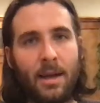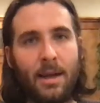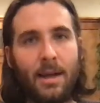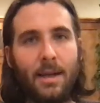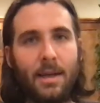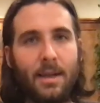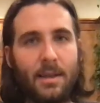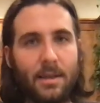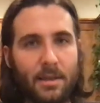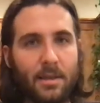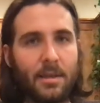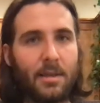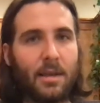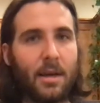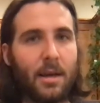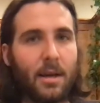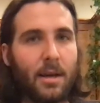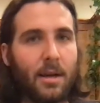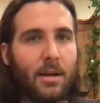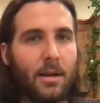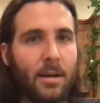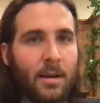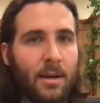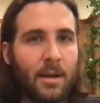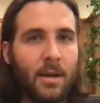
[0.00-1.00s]
is
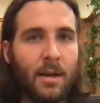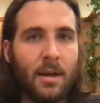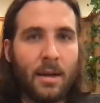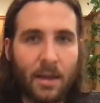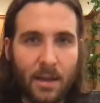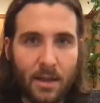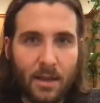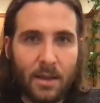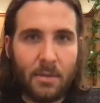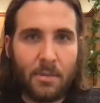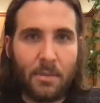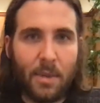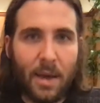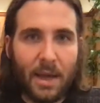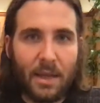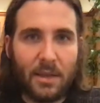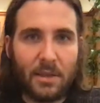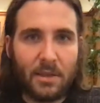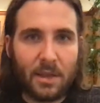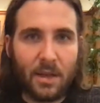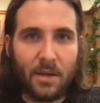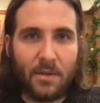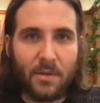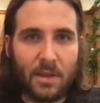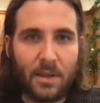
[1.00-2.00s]
the base
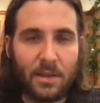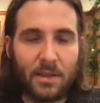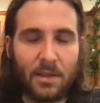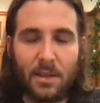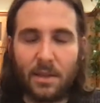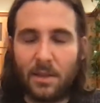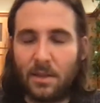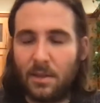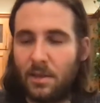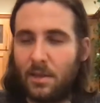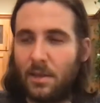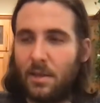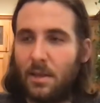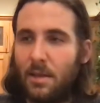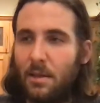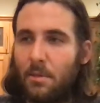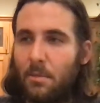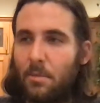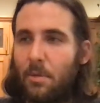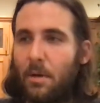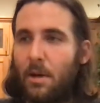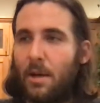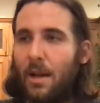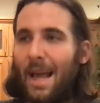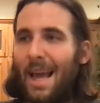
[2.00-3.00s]
of this distillate,
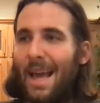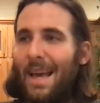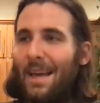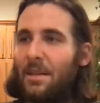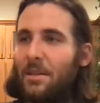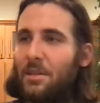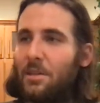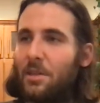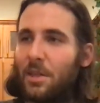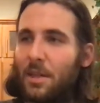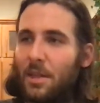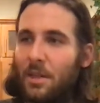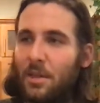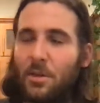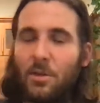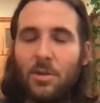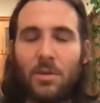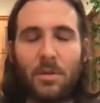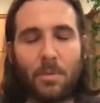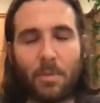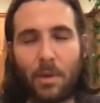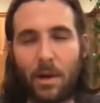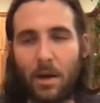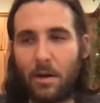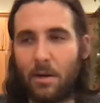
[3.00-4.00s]
but aged in
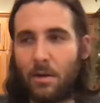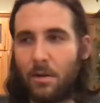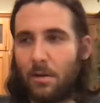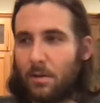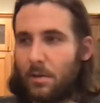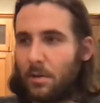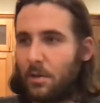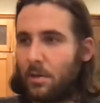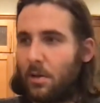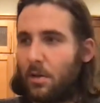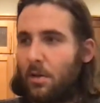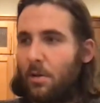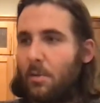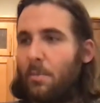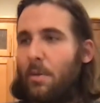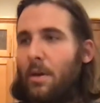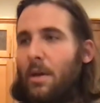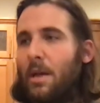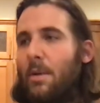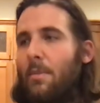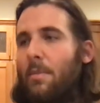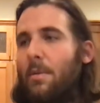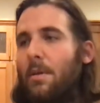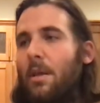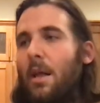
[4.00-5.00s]
used barrels, so you pick
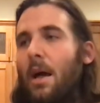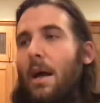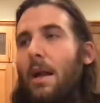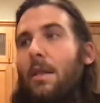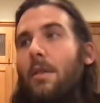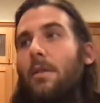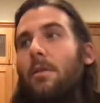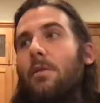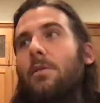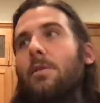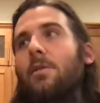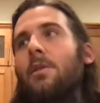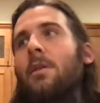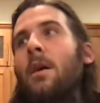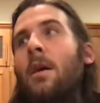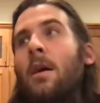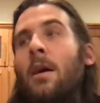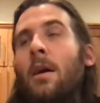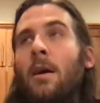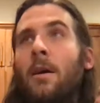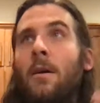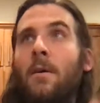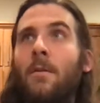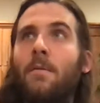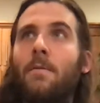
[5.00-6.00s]
up a lot of those
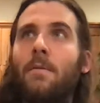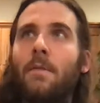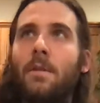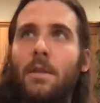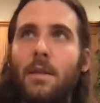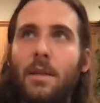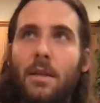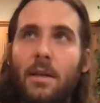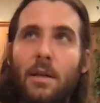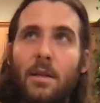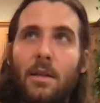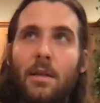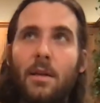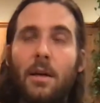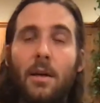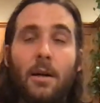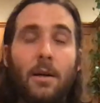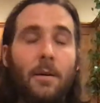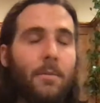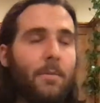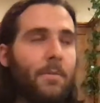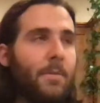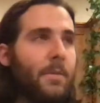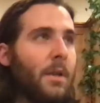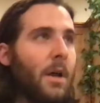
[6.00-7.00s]

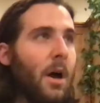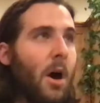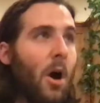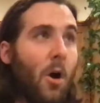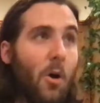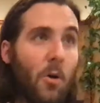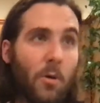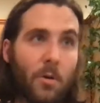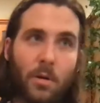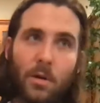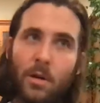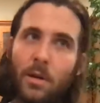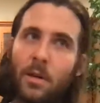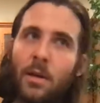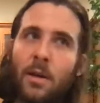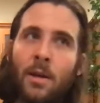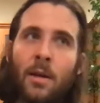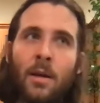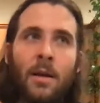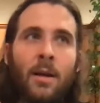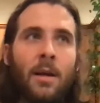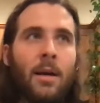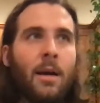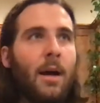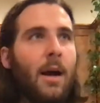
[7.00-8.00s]
vanilla, oak,
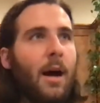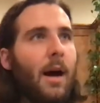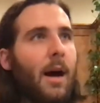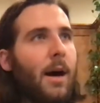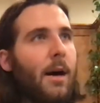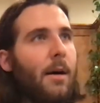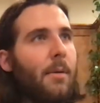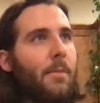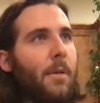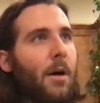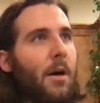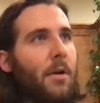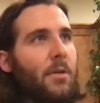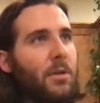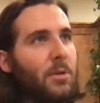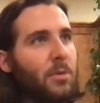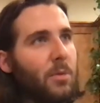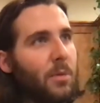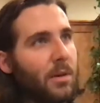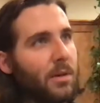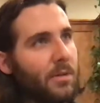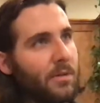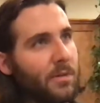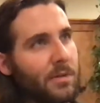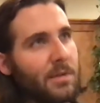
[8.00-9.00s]
all those
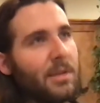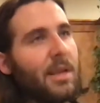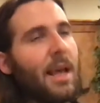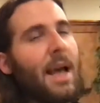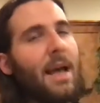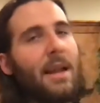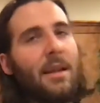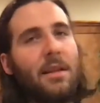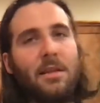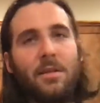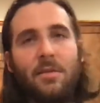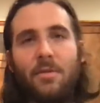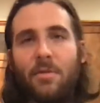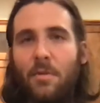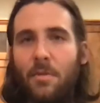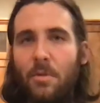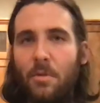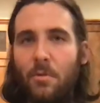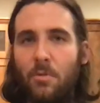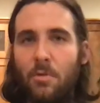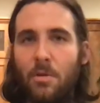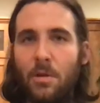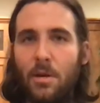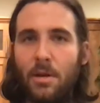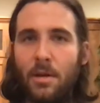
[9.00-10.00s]
wonderful tannins from the
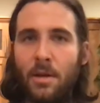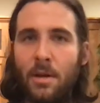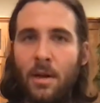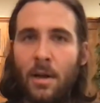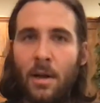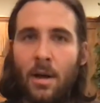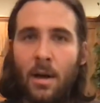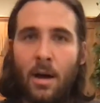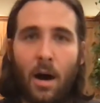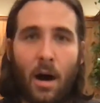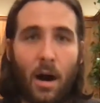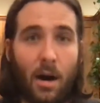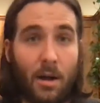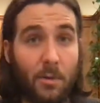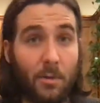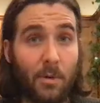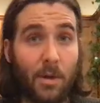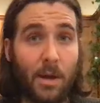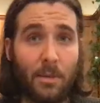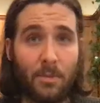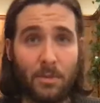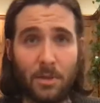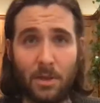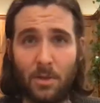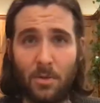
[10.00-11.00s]
wood, all the way
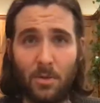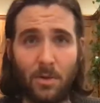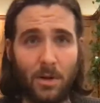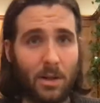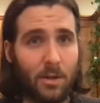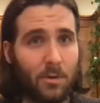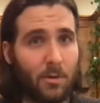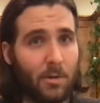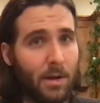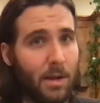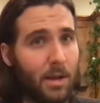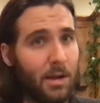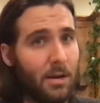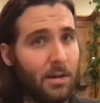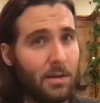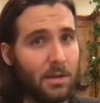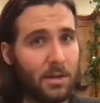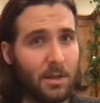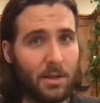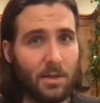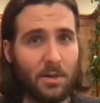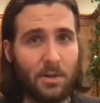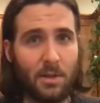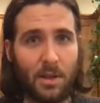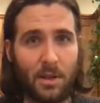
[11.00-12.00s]
up to 23 years, and
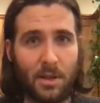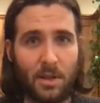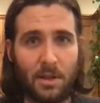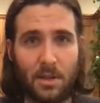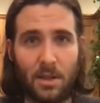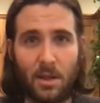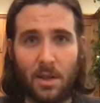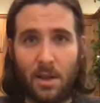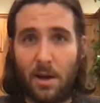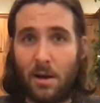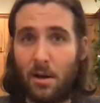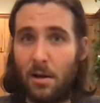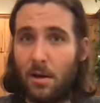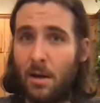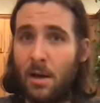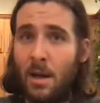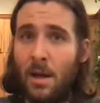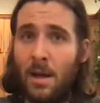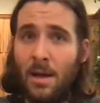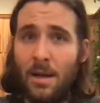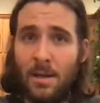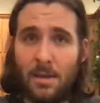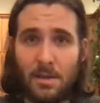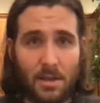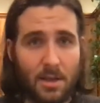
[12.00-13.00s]
using the Solera
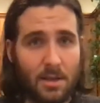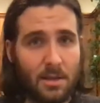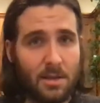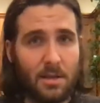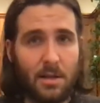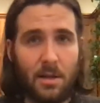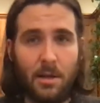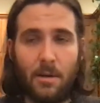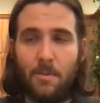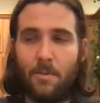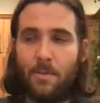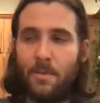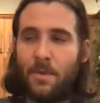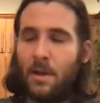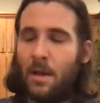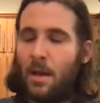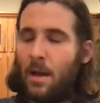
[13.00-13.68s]
system.